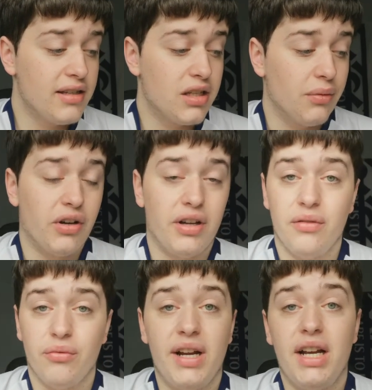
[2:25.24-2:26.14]
So we're
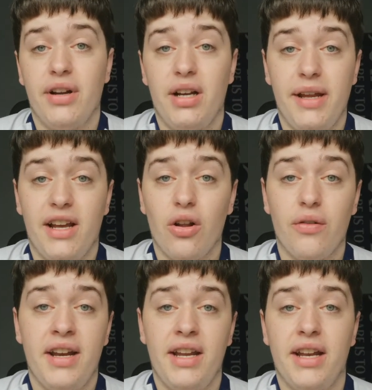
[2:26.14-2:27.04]
looking really, really weak
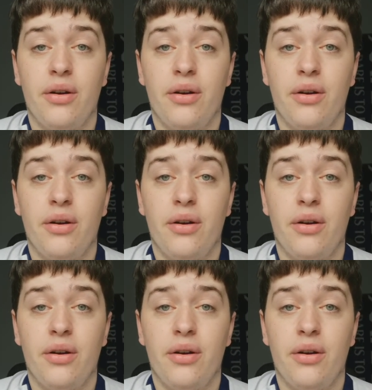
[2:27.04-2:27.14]
already.